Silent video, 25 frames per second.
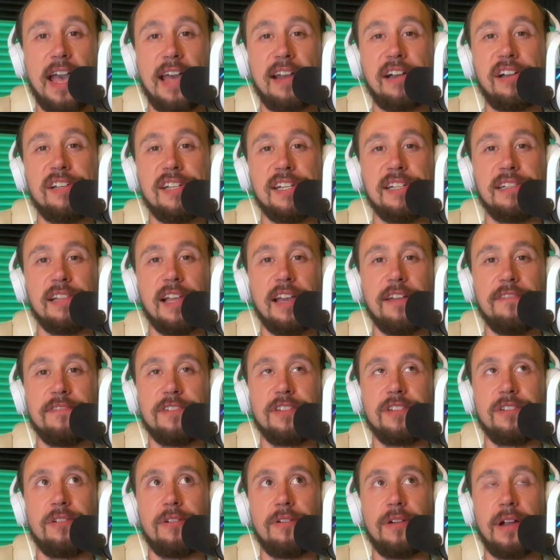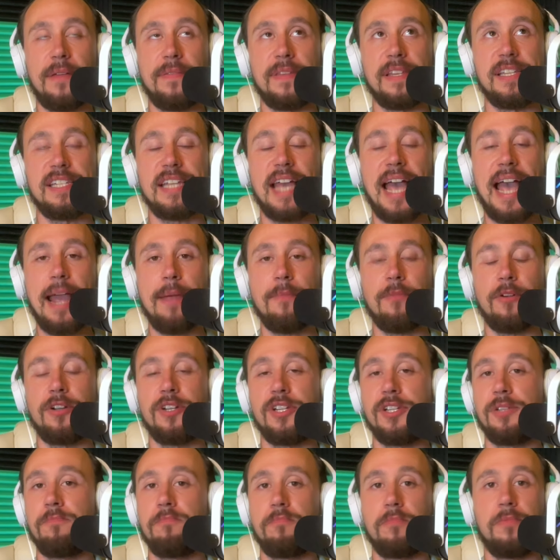energy lift around this time or
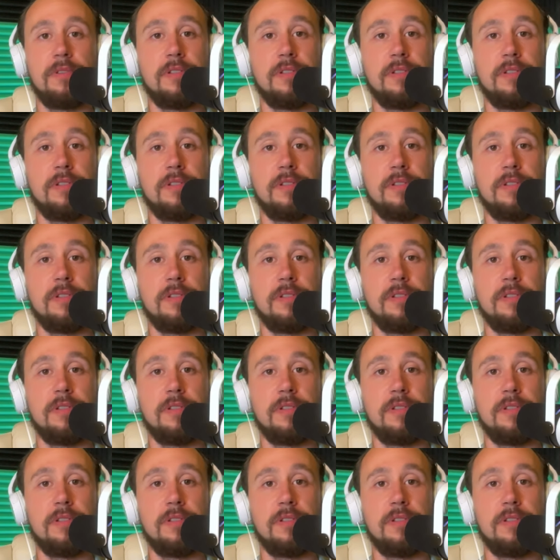just